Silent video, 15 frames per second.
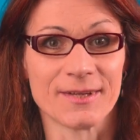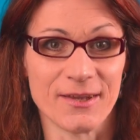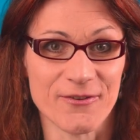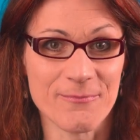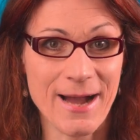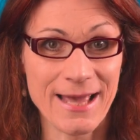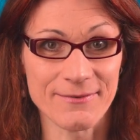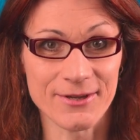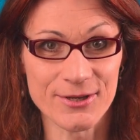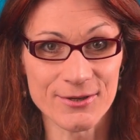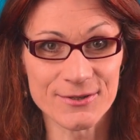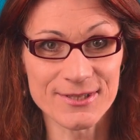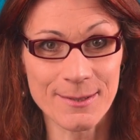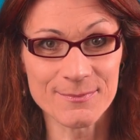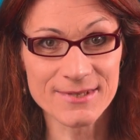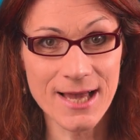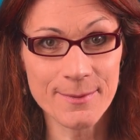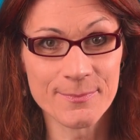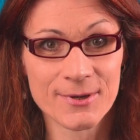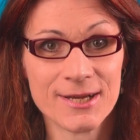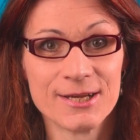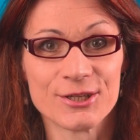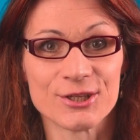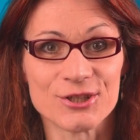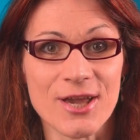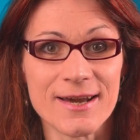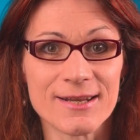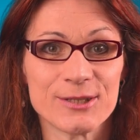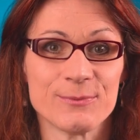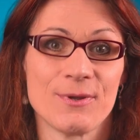Give my video thumbs up,
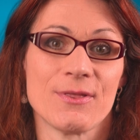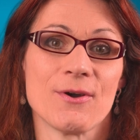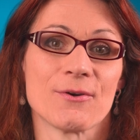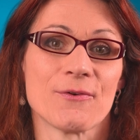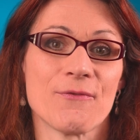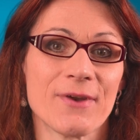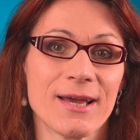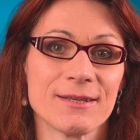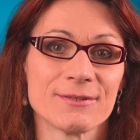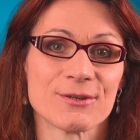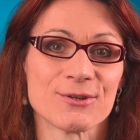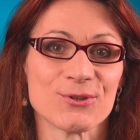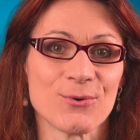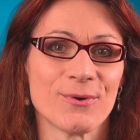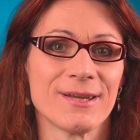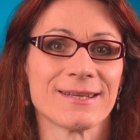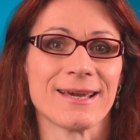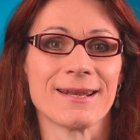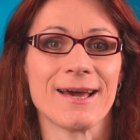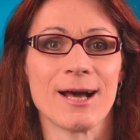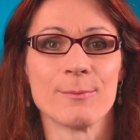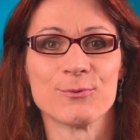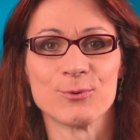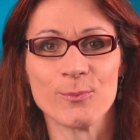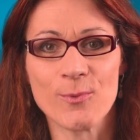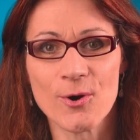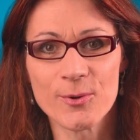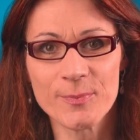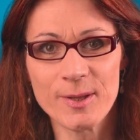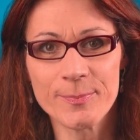share it with your friends so it can help to
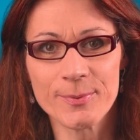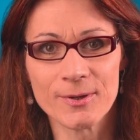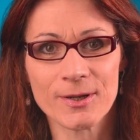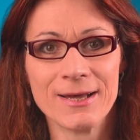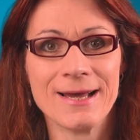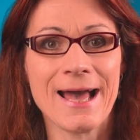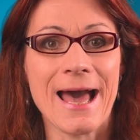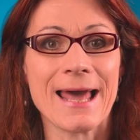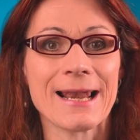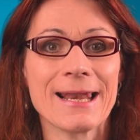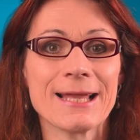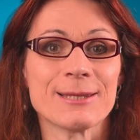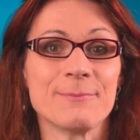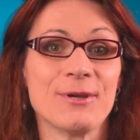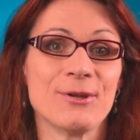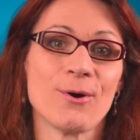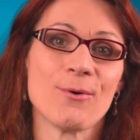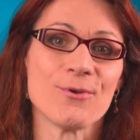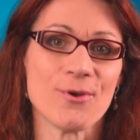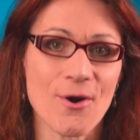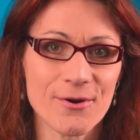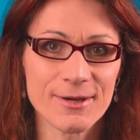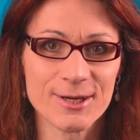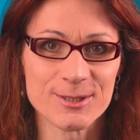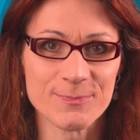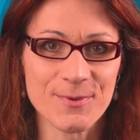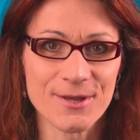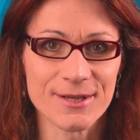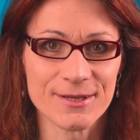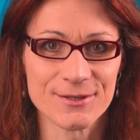more people and let me know your
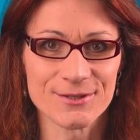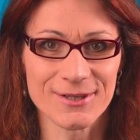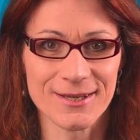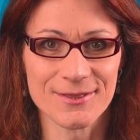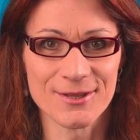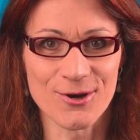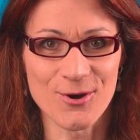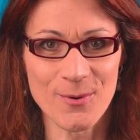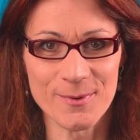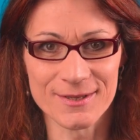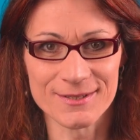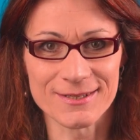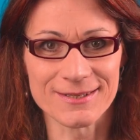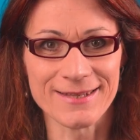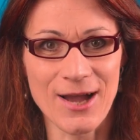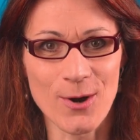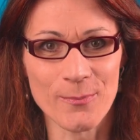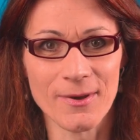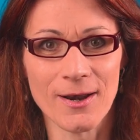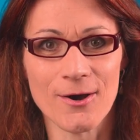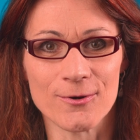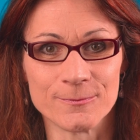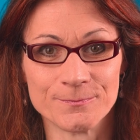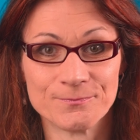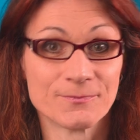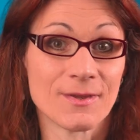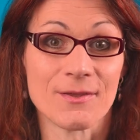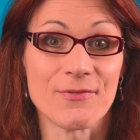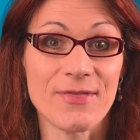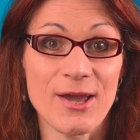experience in the comments down below.
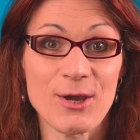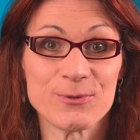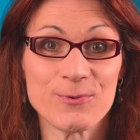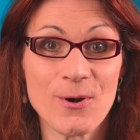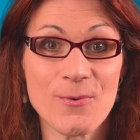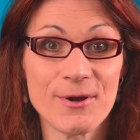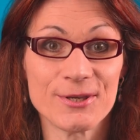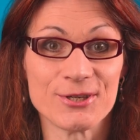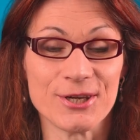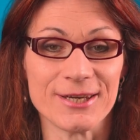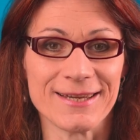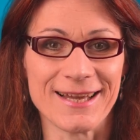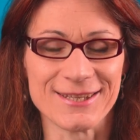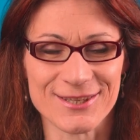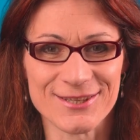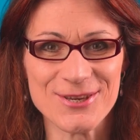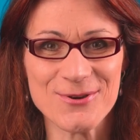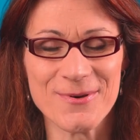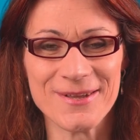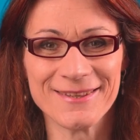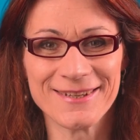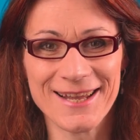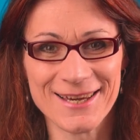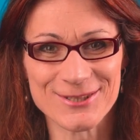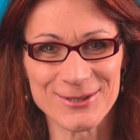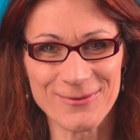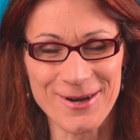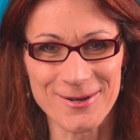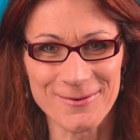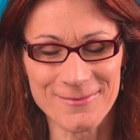Thanks for watching and see you in the
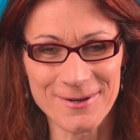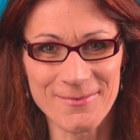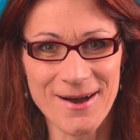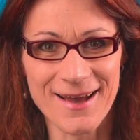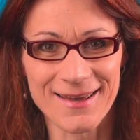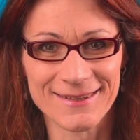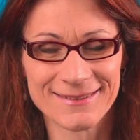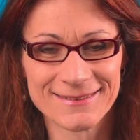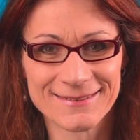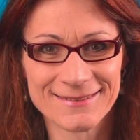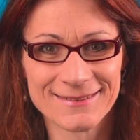next one. Bye bye.